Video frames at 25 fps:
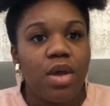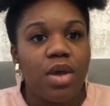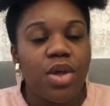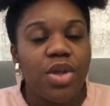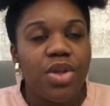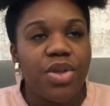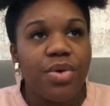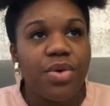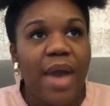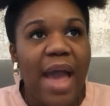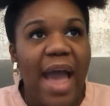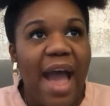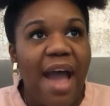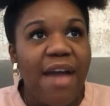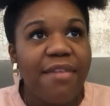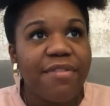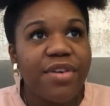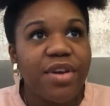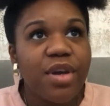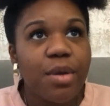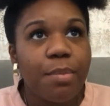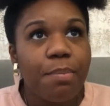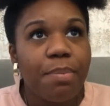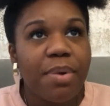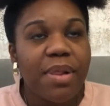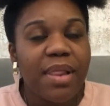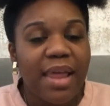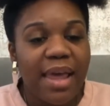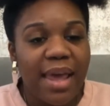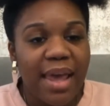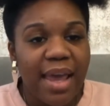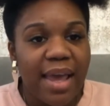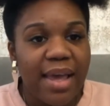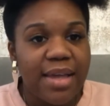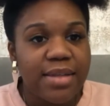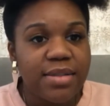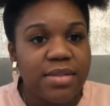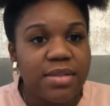You have your
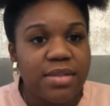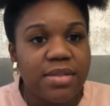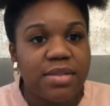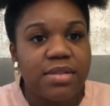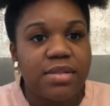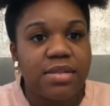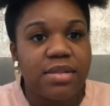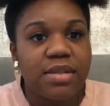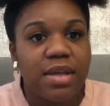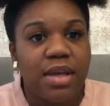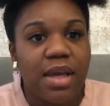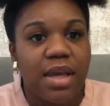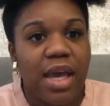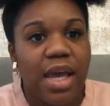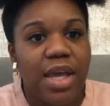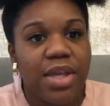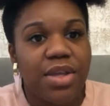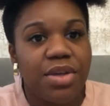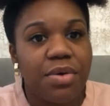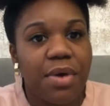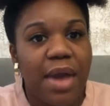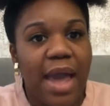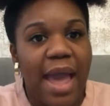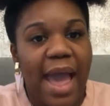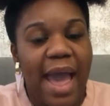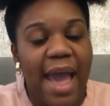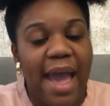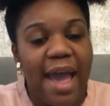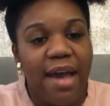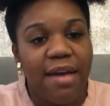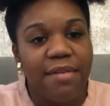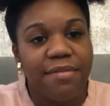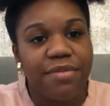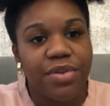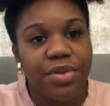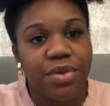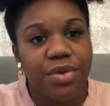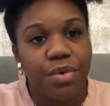plans and you
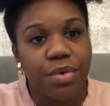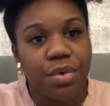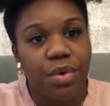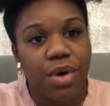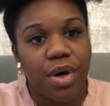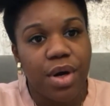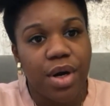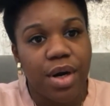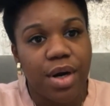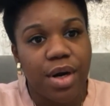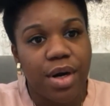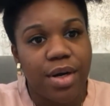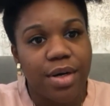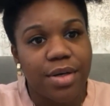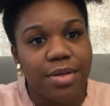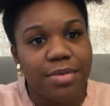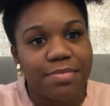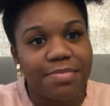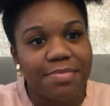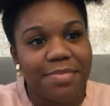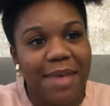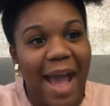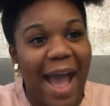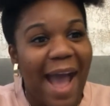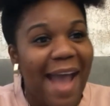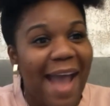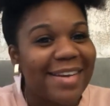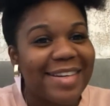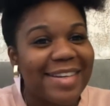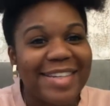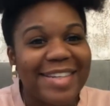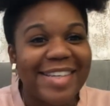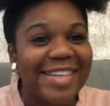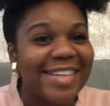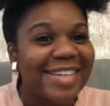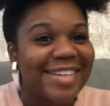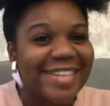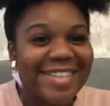have your
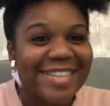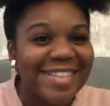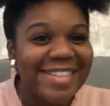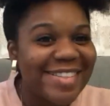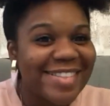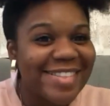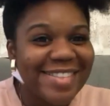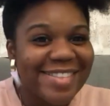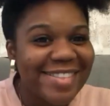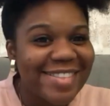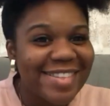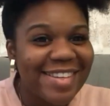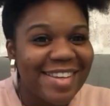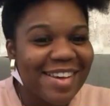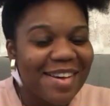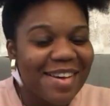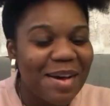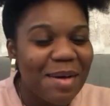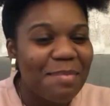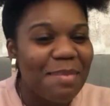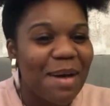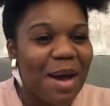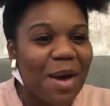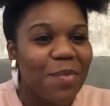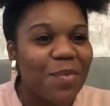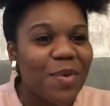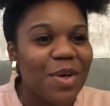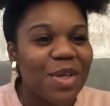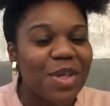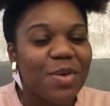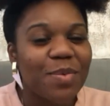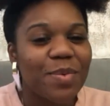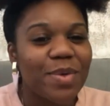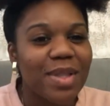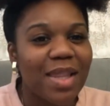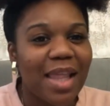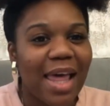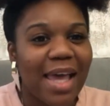ideas about what
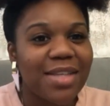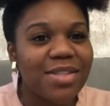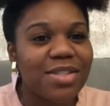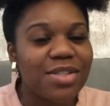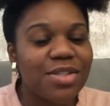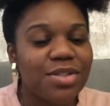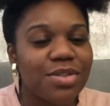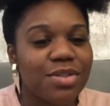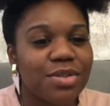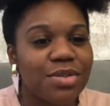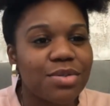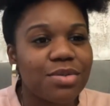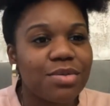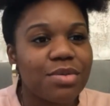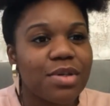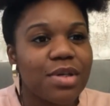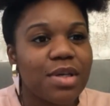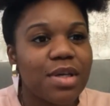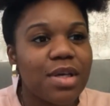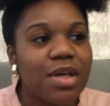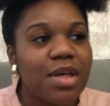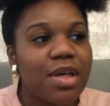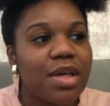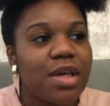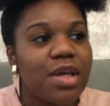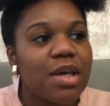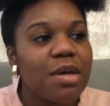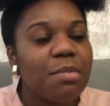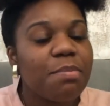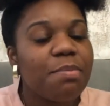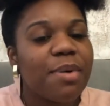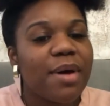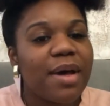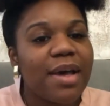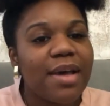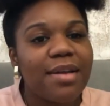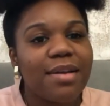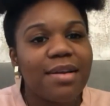you would like to do,
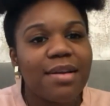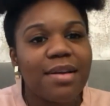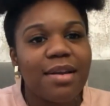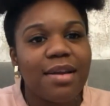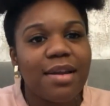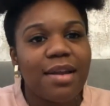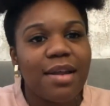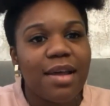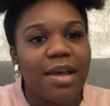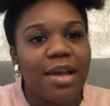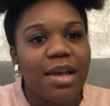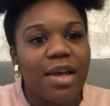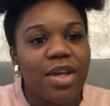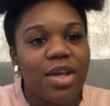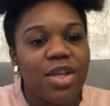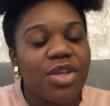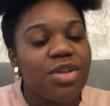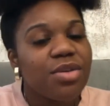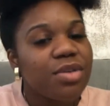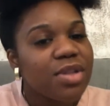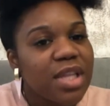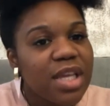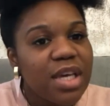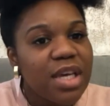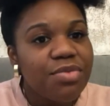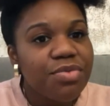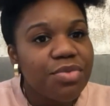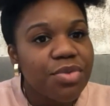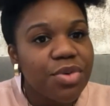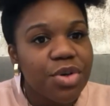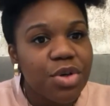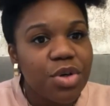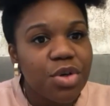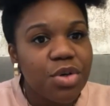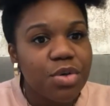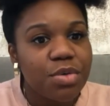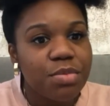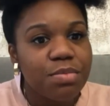but you leave
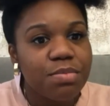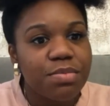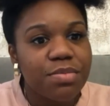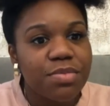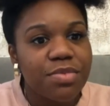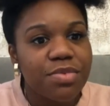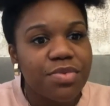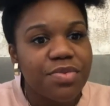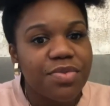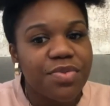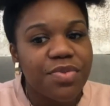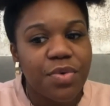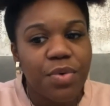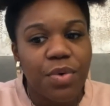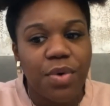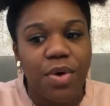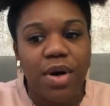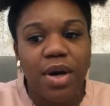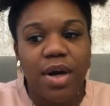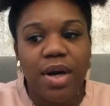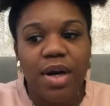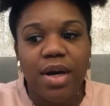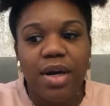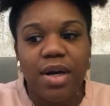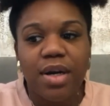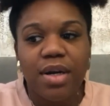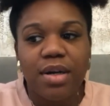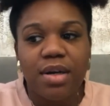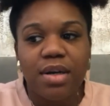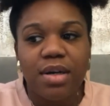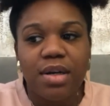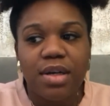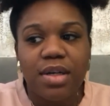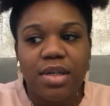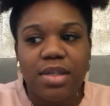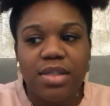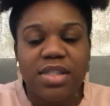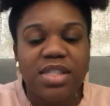room for
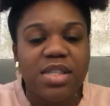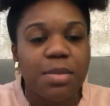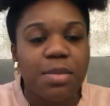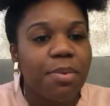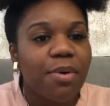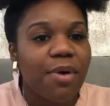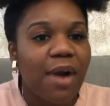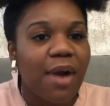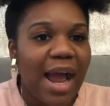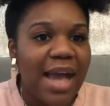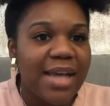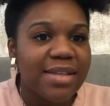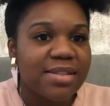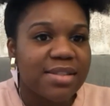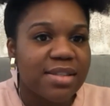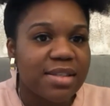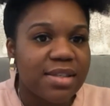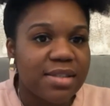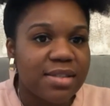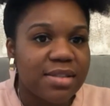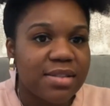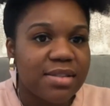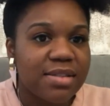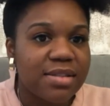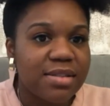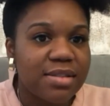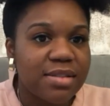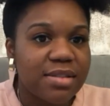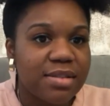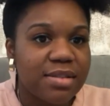surprises.